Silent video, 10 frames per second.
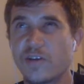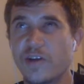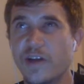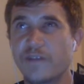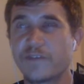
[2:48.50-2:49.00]

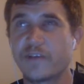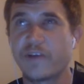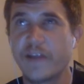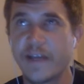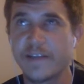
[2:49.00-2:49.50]
enough to
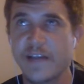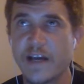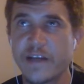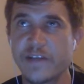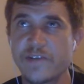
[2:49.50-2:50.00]
create
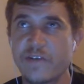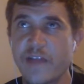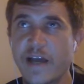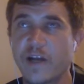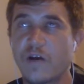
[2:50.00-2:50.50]
anxiety. So
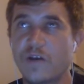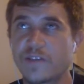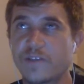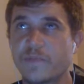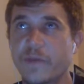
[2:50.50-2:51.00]
that
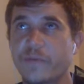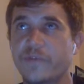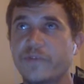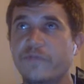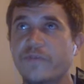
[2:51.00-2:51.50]
causes people
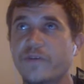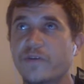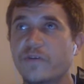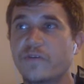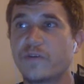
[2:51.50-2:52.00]
to
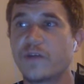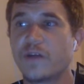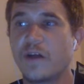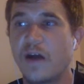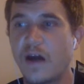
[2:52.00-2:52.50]
feel
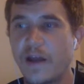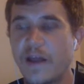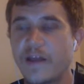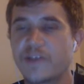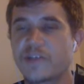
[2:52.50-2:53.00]
on
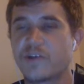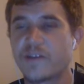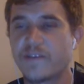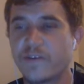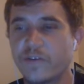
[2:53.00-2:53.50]
edge or
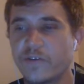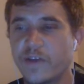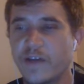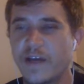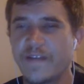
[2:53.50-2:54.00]
on tilt,
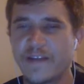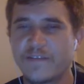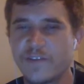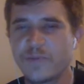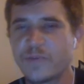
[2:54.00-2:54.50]
and
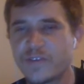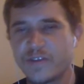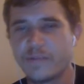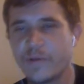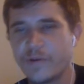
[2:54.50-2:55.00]
that's visible to
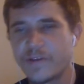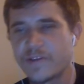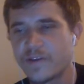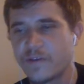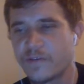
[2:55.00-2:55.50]
the opponent.
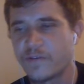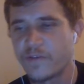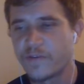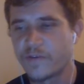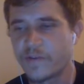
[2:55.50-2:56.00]
So if
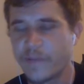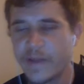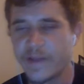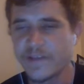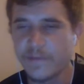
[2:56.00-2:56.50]
you're
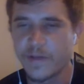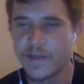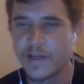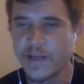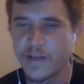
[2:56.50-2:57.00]
debating
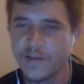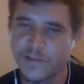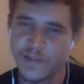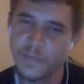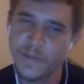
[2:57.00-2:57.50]
somebody and you're
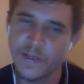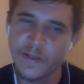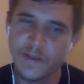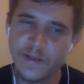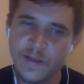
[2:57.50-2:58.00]
slipping,
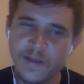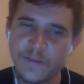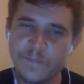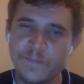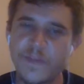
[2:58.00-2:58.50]

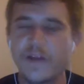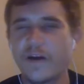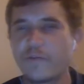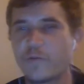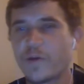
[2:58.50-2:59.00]
you know,
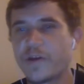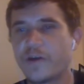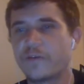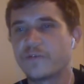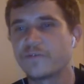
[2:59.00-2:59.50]
everyone
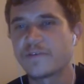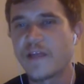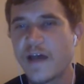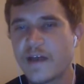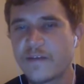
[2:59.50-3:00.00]
knows
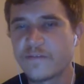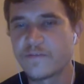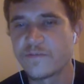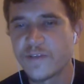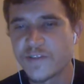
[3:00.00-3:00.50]
that
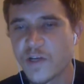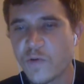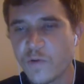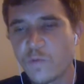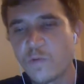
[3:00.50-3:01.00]
it's
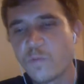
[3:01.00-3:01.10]
going one